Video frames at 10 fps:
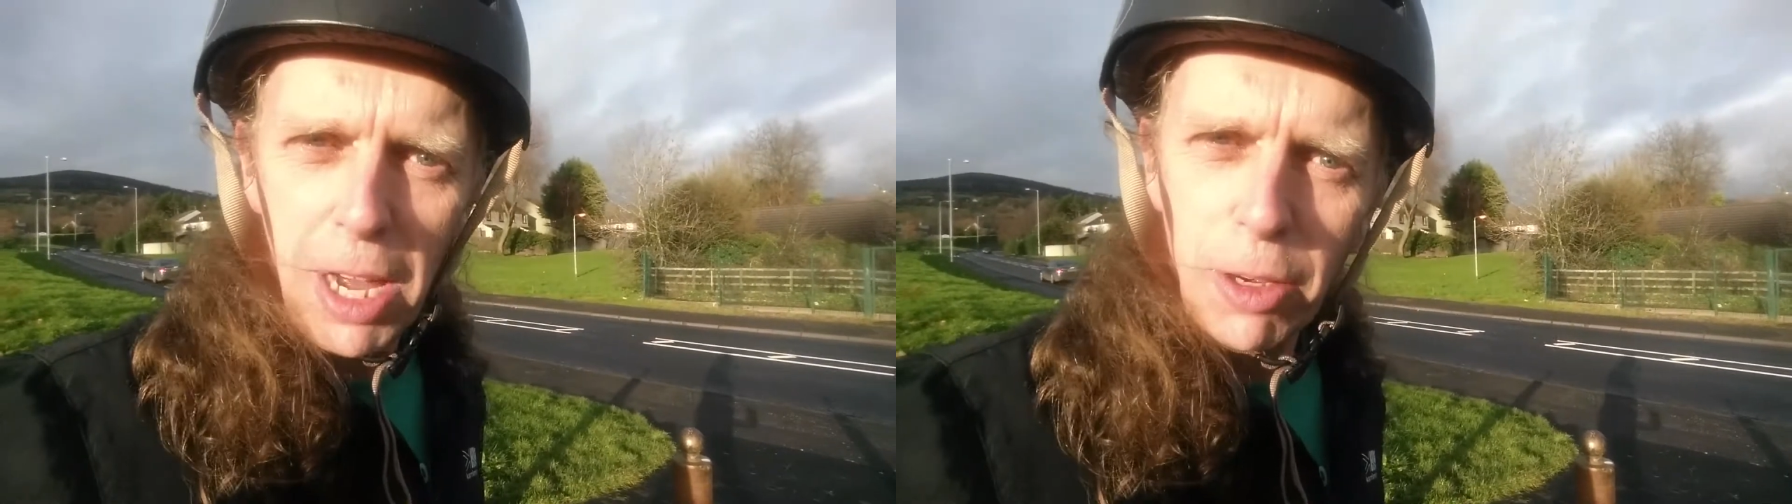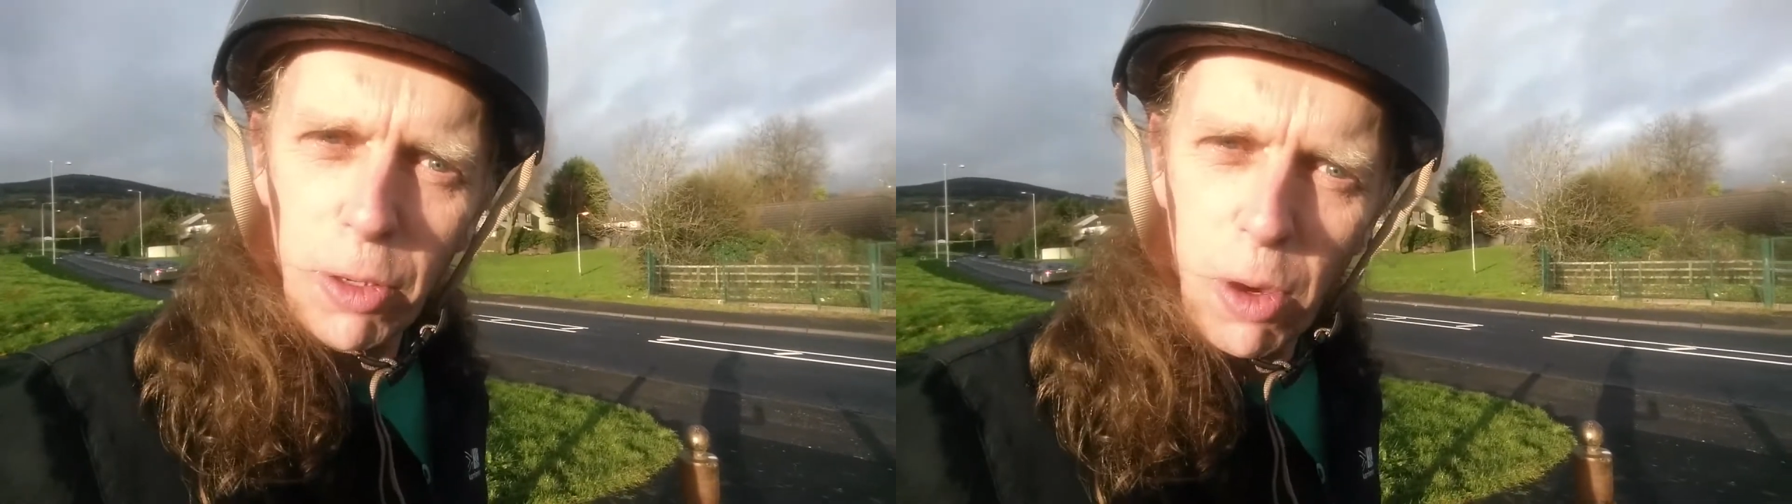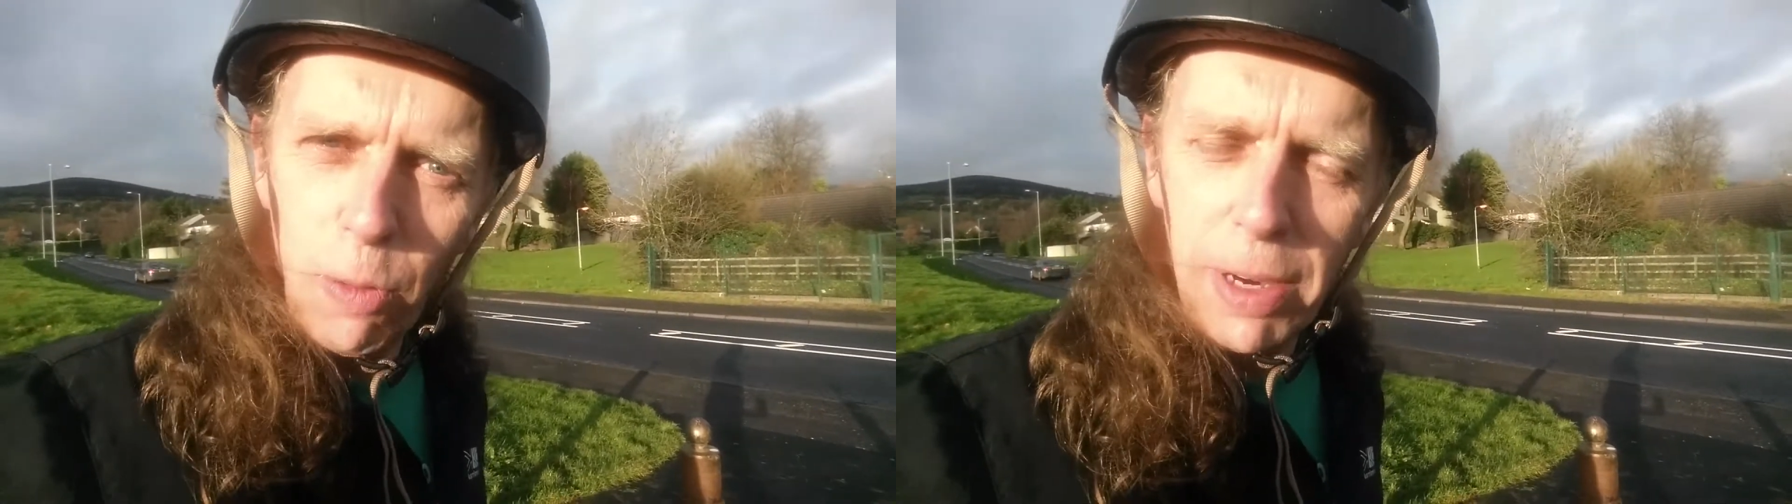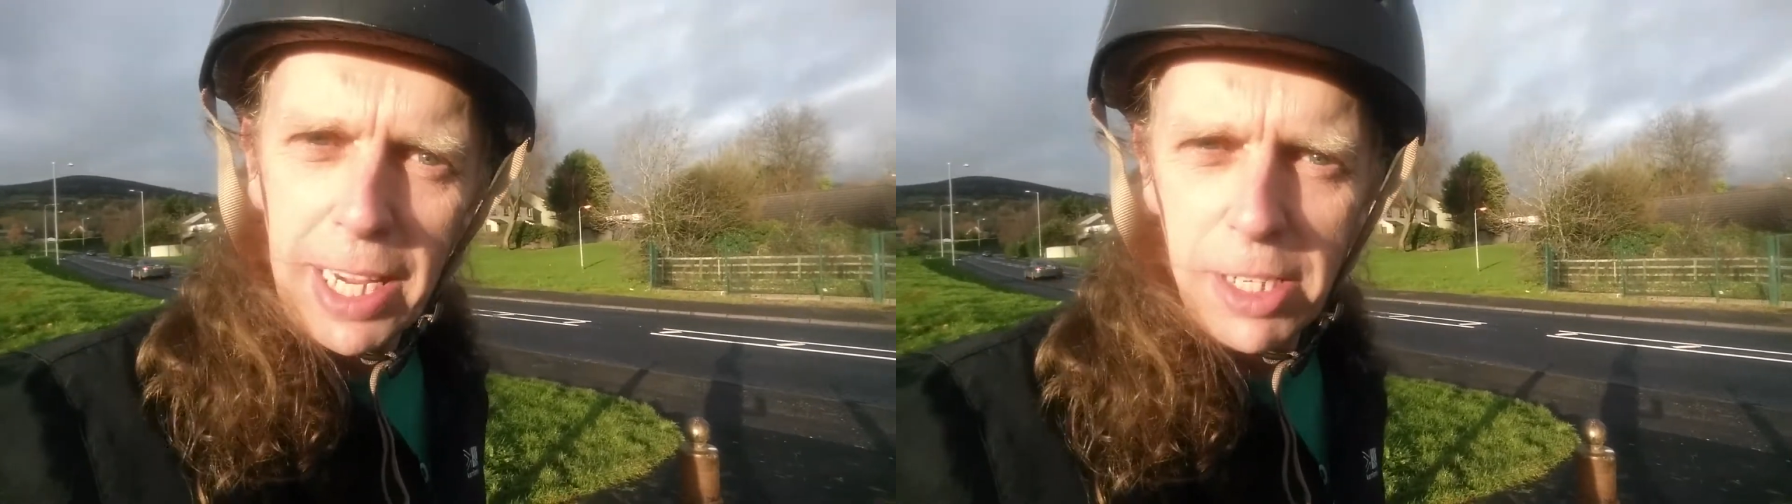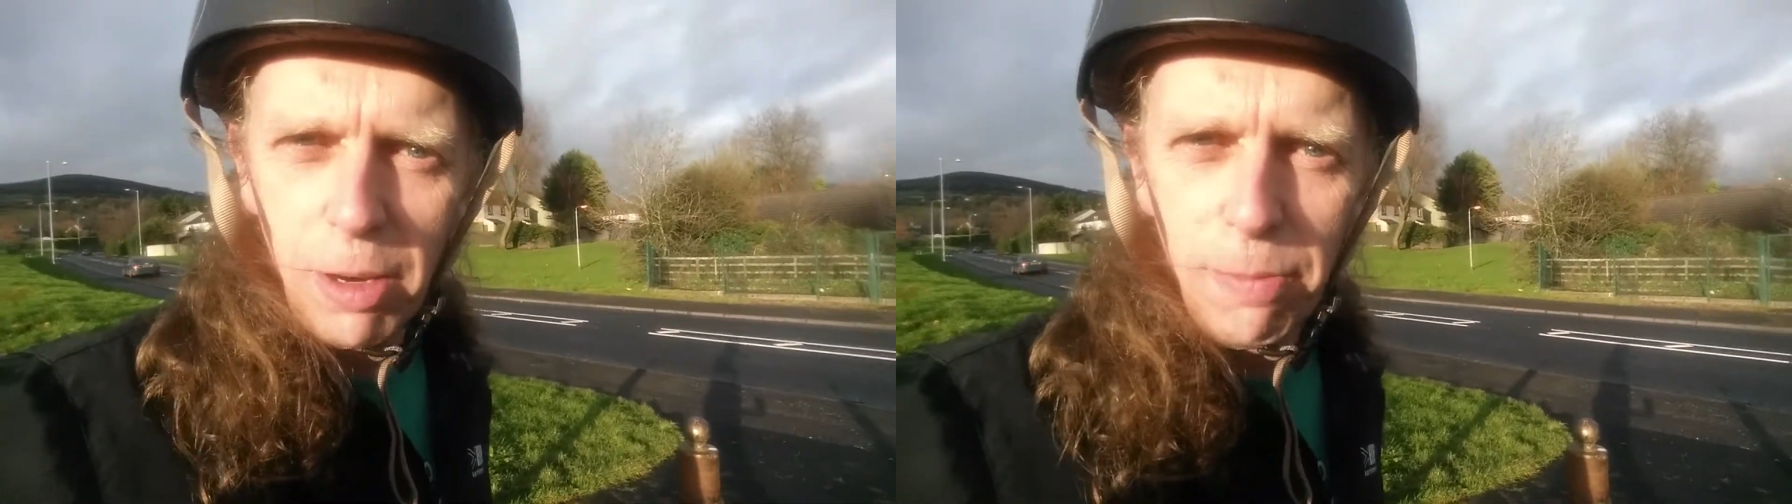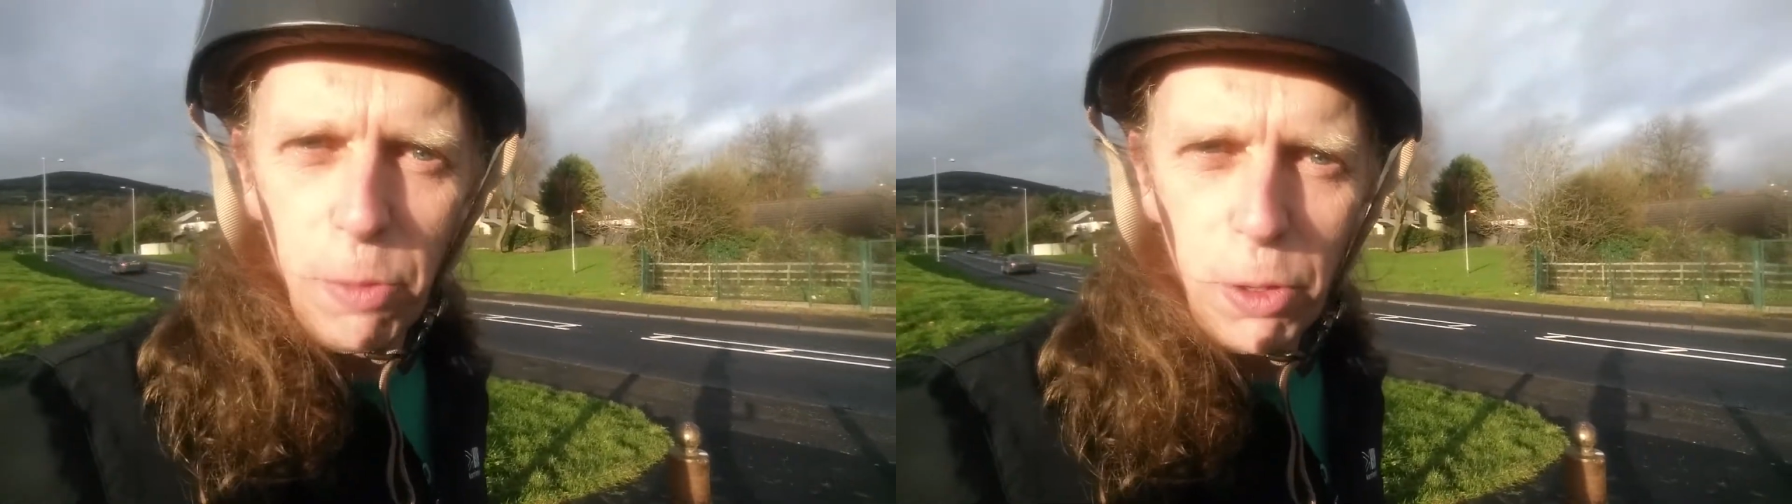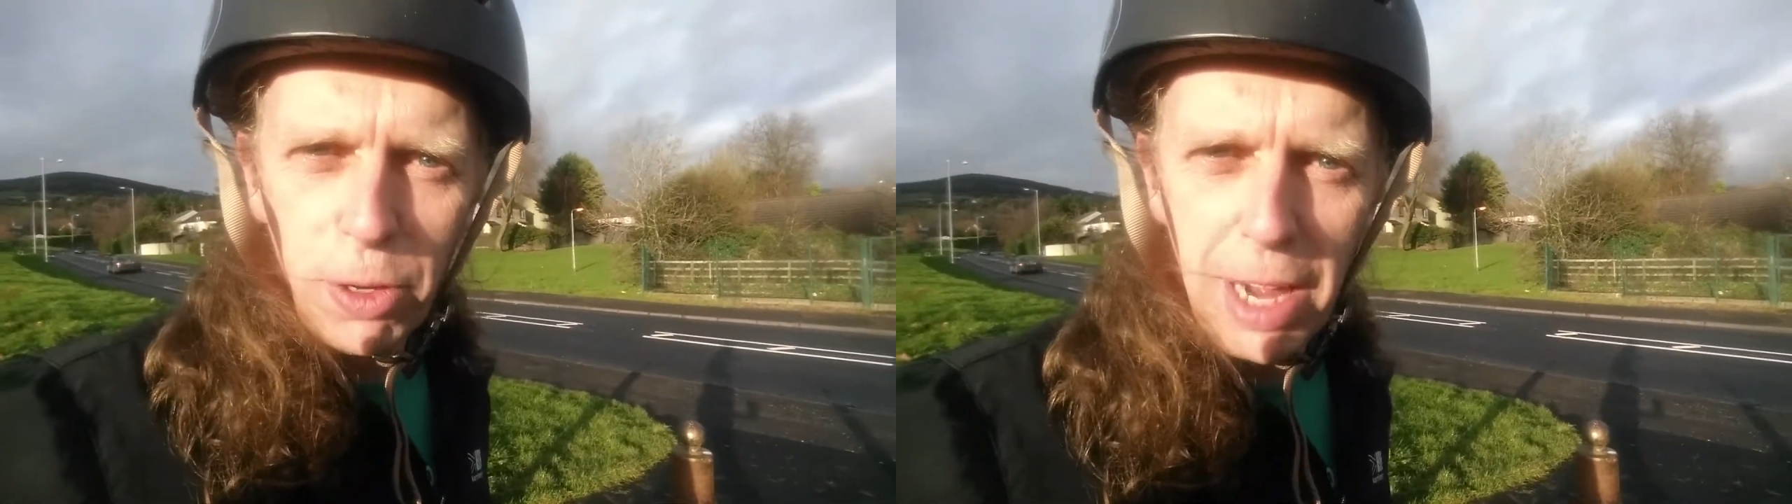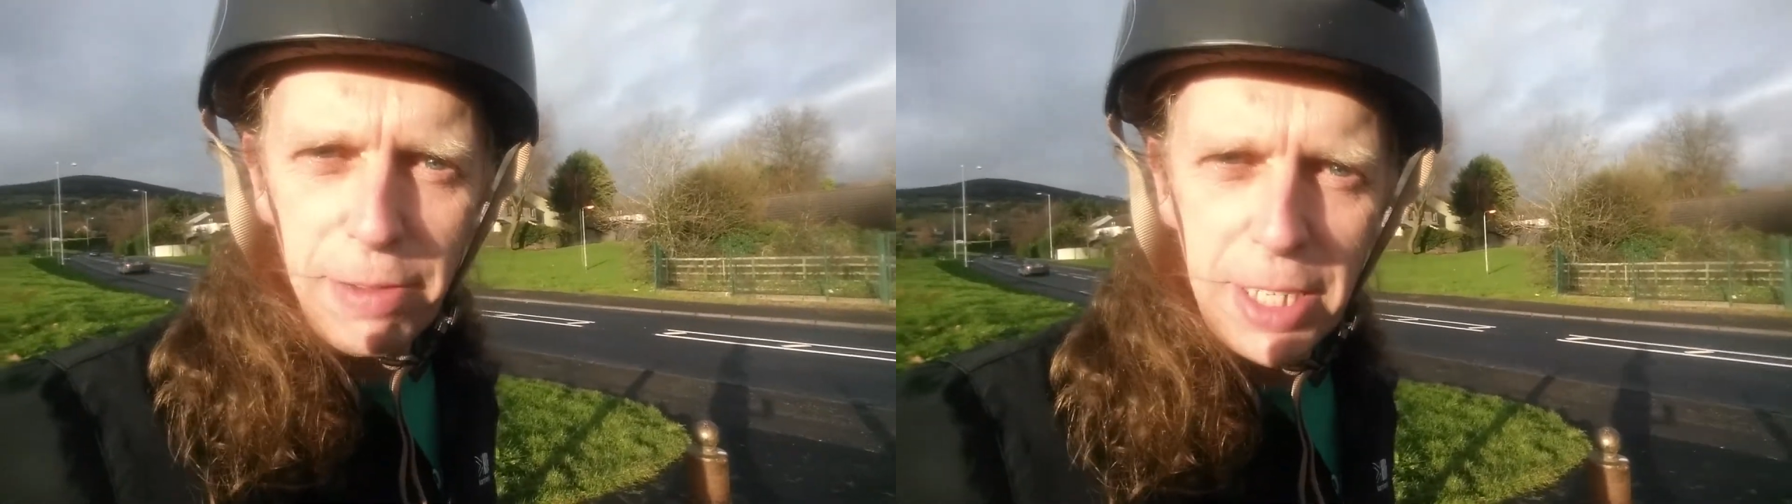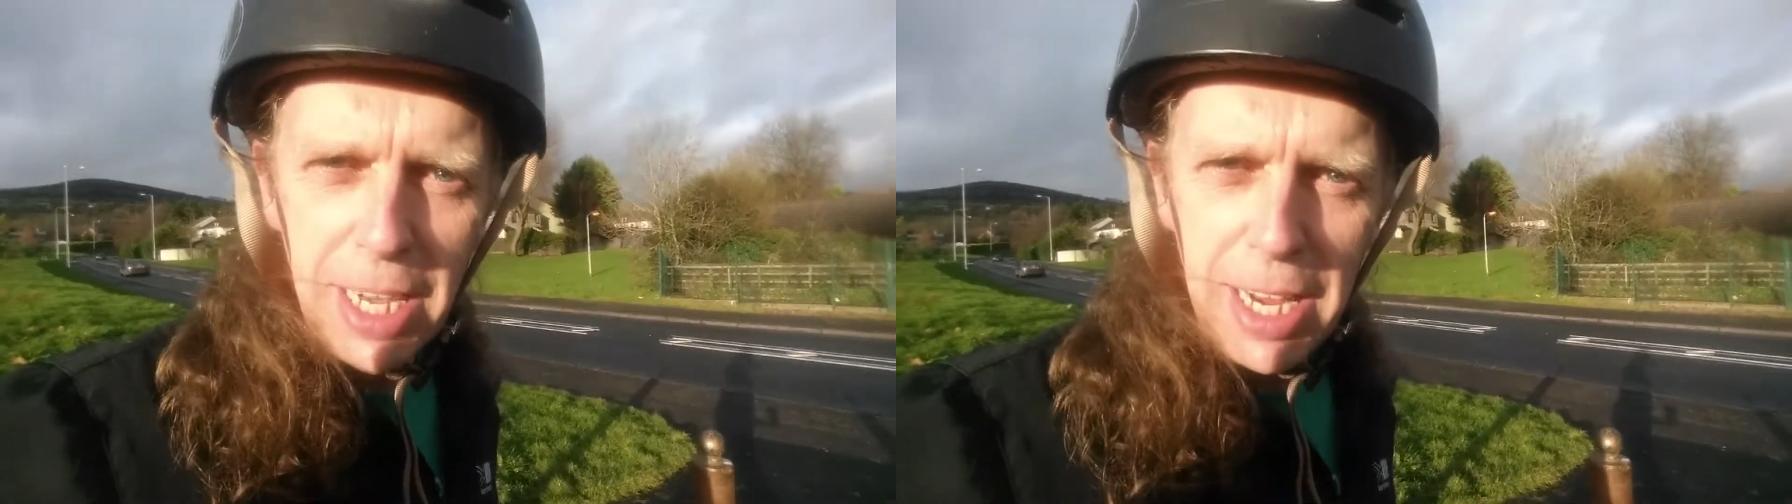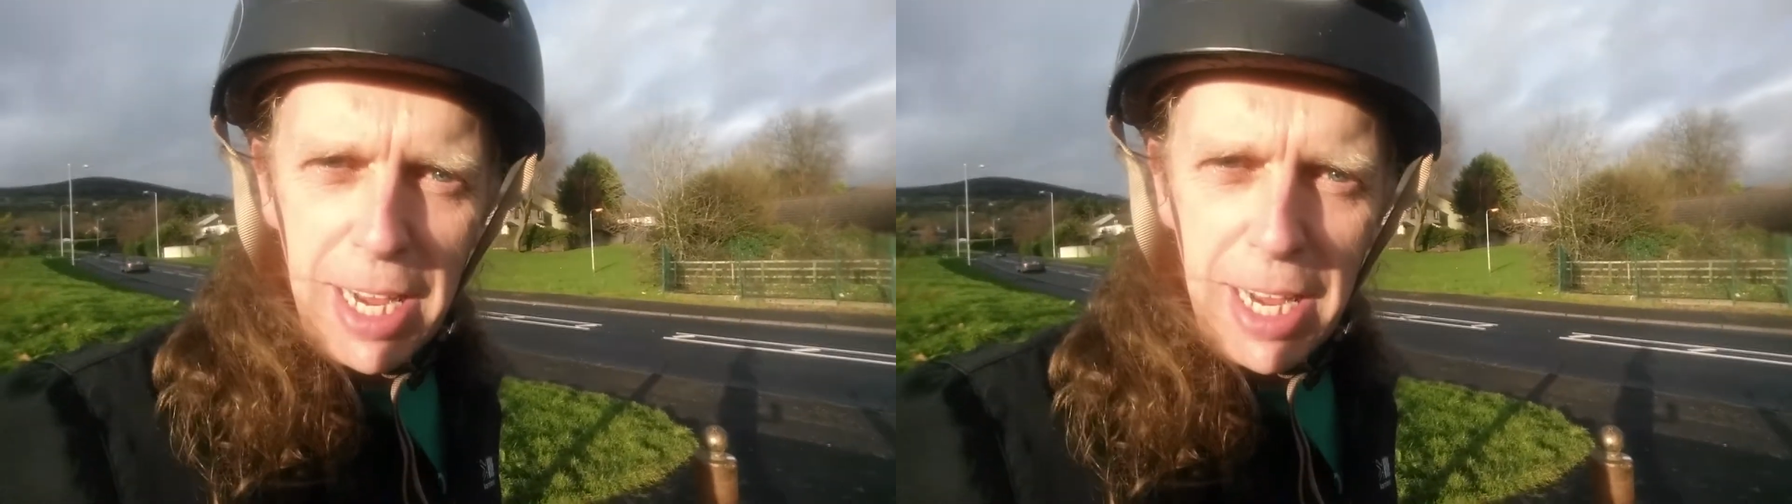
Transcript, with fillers: I'm going to hopefully get some photographs.